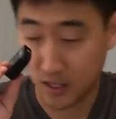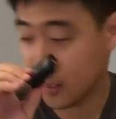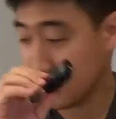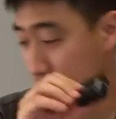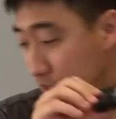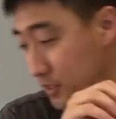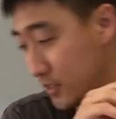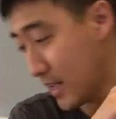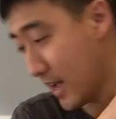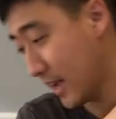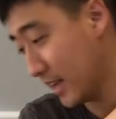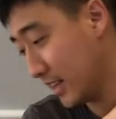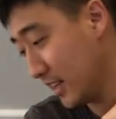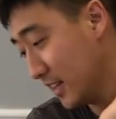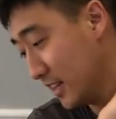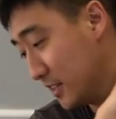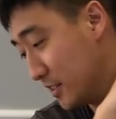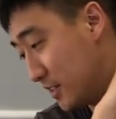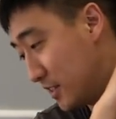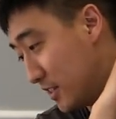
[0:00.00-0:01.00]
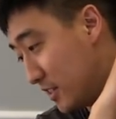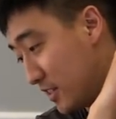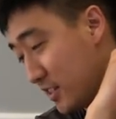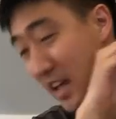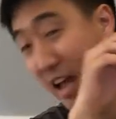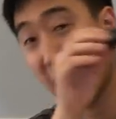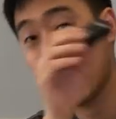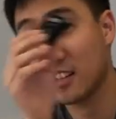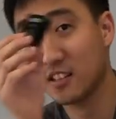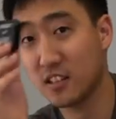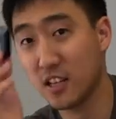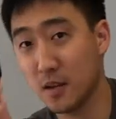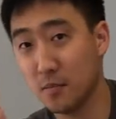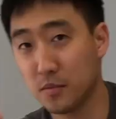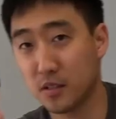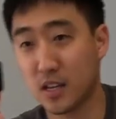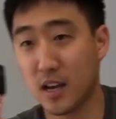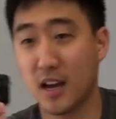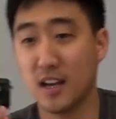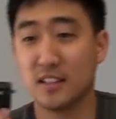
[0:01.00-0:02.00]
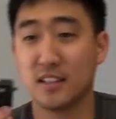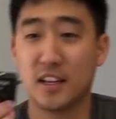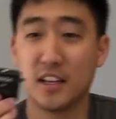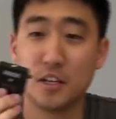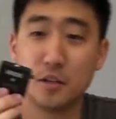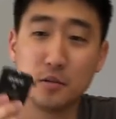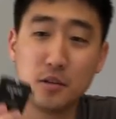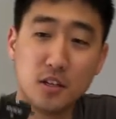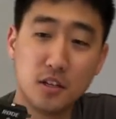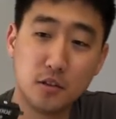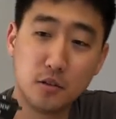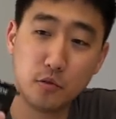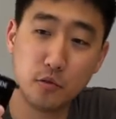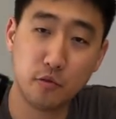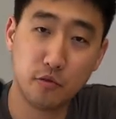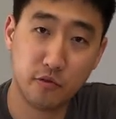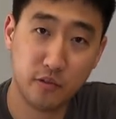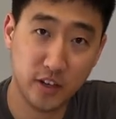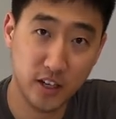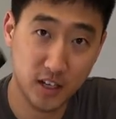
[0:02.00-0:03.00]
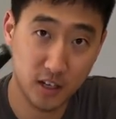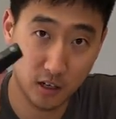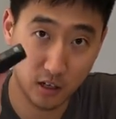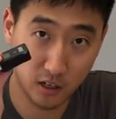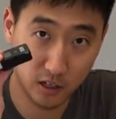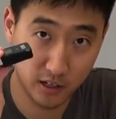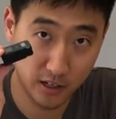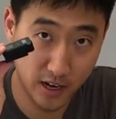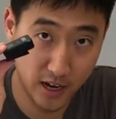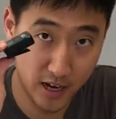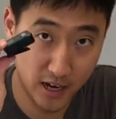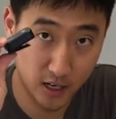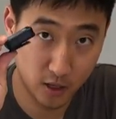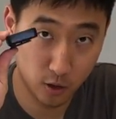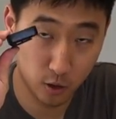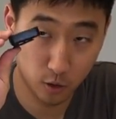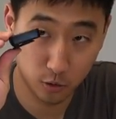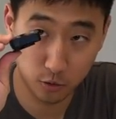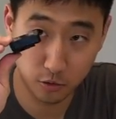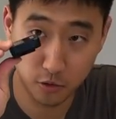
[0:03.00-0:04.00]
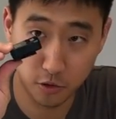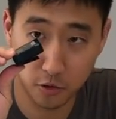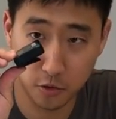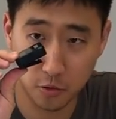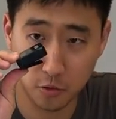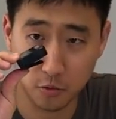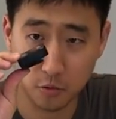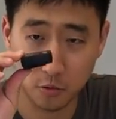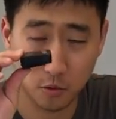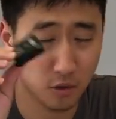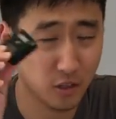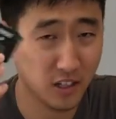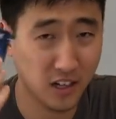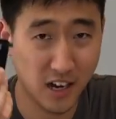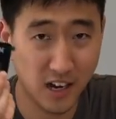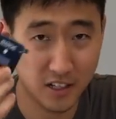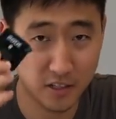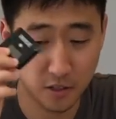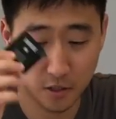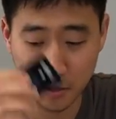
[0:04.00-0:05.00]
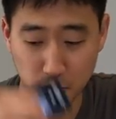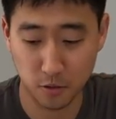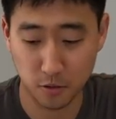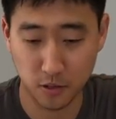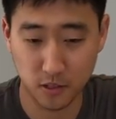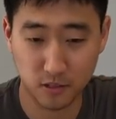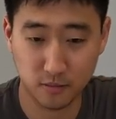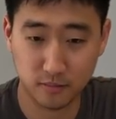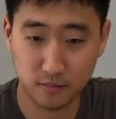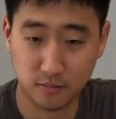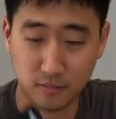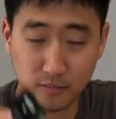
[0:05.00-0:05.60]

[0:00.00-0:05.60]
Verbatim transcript: is that it is the exact same size that you need to fit on a cold shoe or a hot shoe, or